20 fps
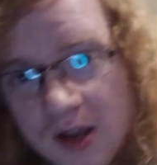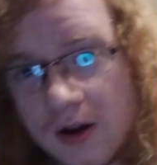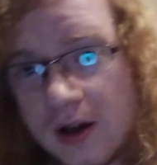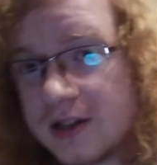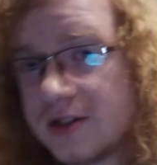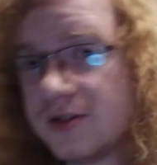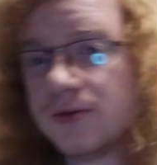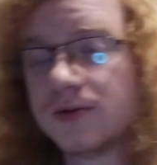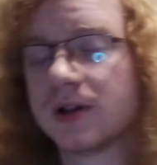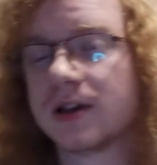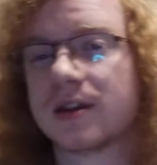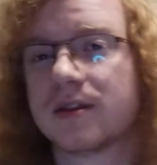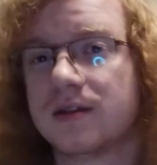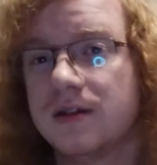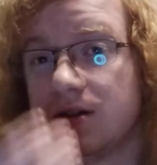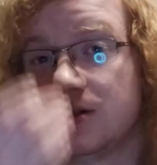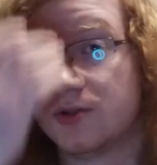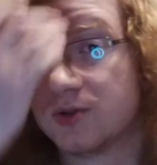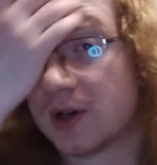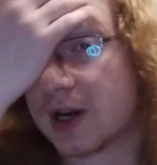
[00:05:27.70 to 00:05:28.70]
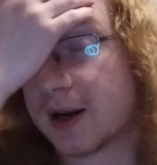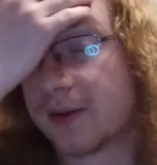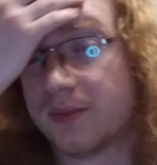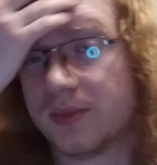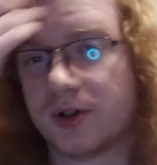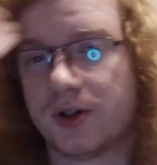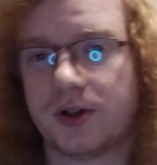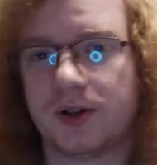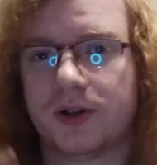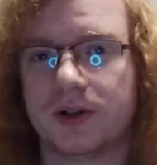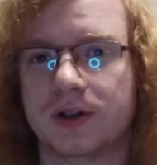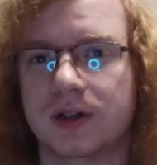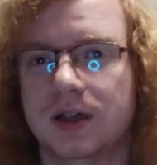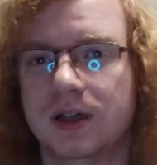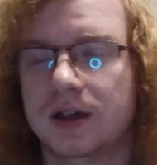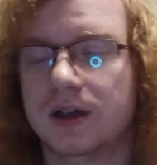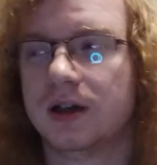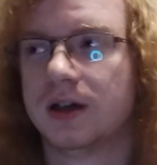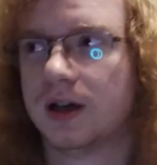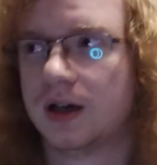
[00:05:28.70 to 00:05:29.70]
I do like the Dragon Ball
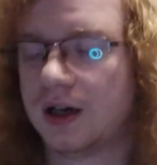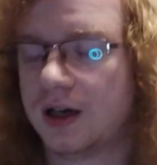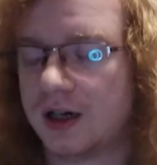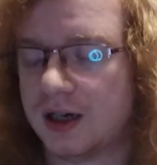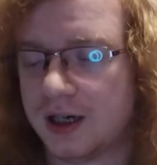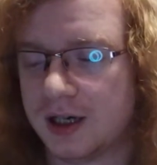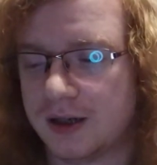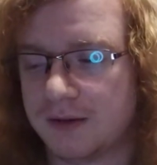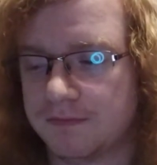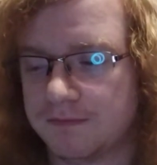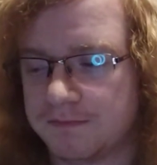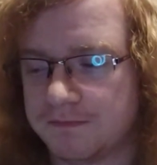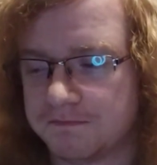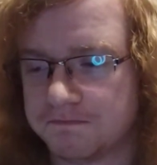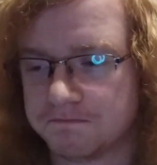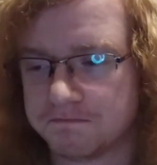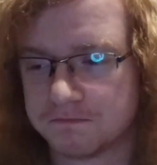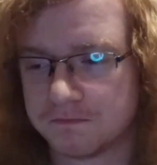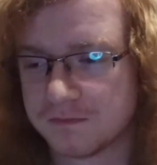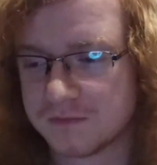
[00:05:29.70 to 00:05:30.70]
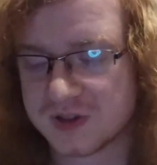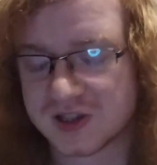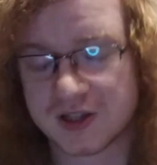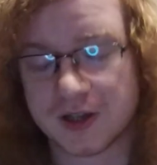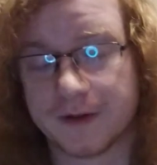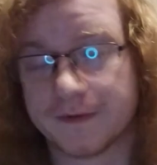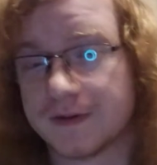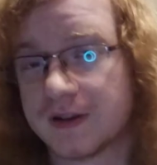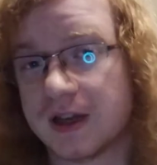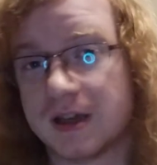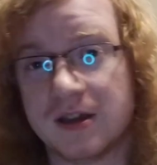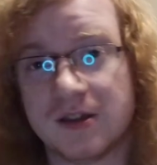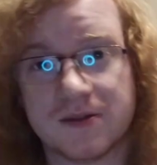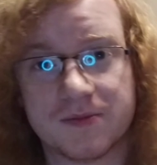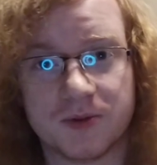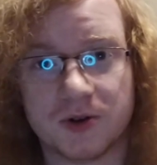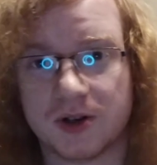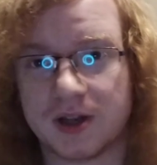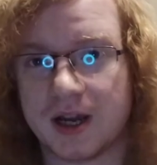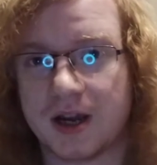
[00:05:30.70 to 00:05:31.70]
um, stuff that he's
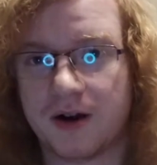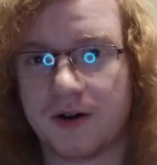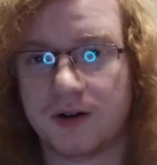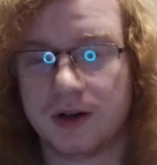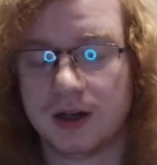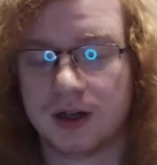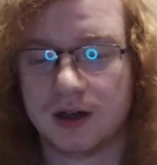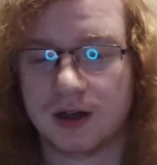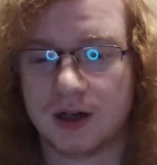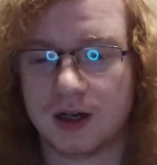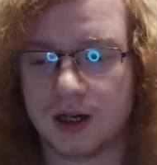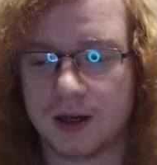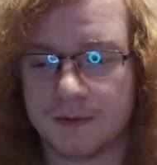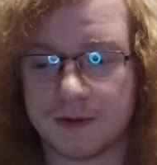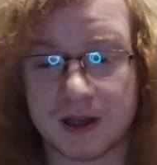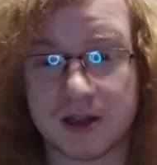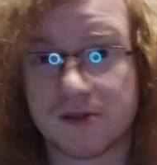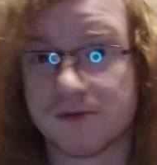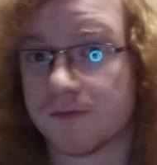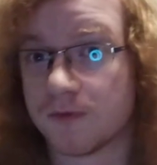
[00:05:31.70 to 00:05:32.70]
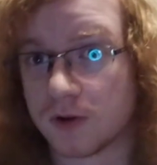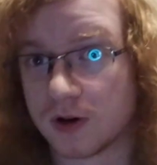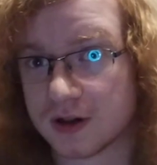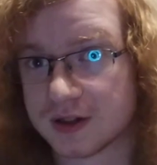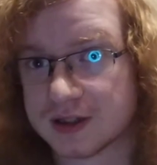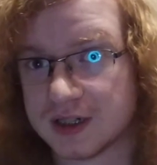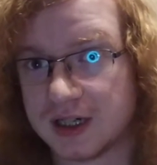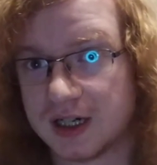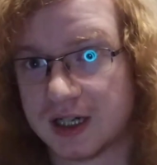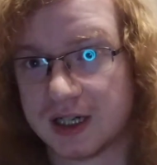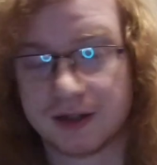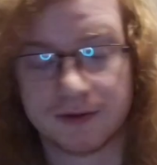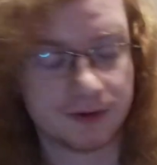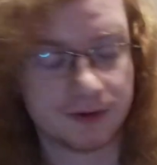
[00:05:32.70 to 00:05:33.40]
put out, that he's worked on